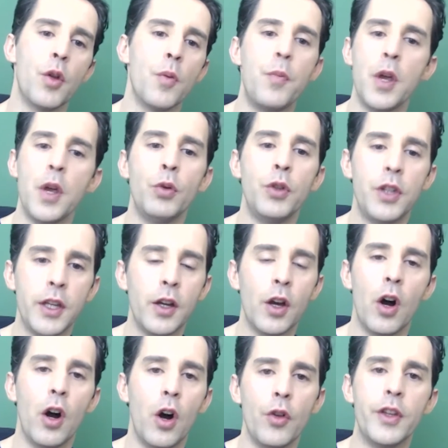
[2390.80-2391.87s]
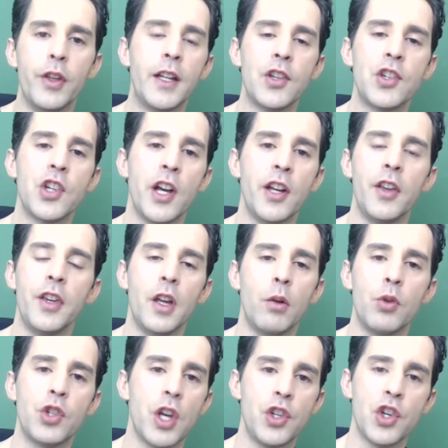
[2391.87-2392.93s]
the beauty on the inside and the
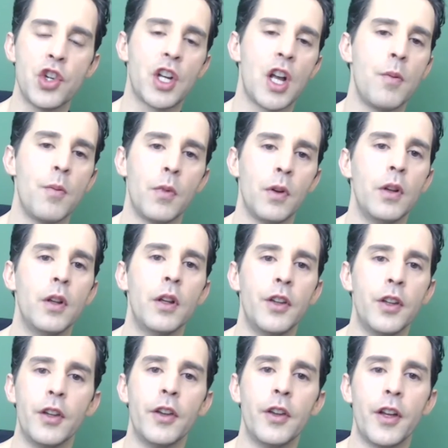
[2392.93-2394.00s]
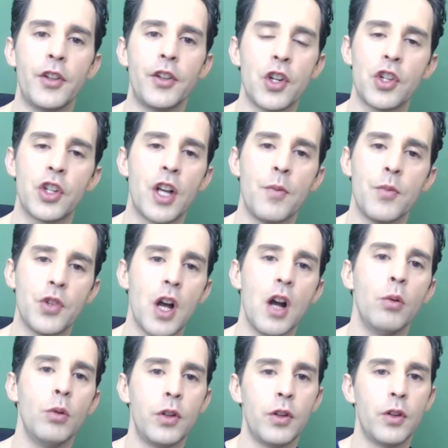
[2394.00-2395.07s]
outside just comes
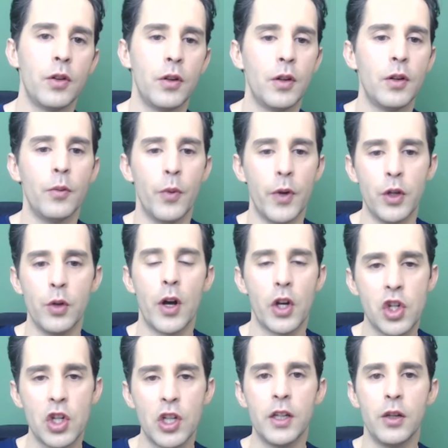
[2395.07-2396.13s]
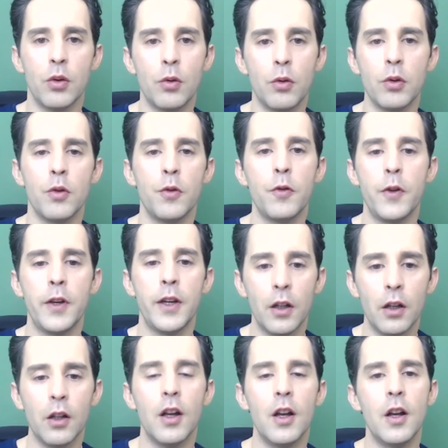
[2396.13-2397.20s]
out when you actually, you
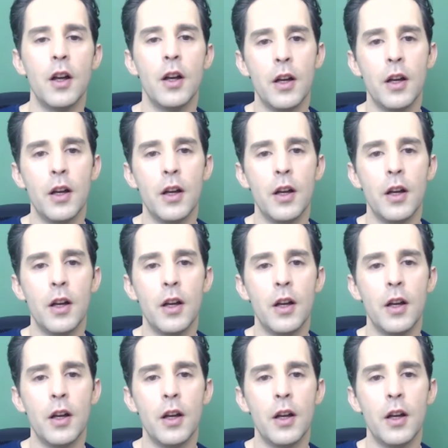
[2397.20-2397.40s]
feel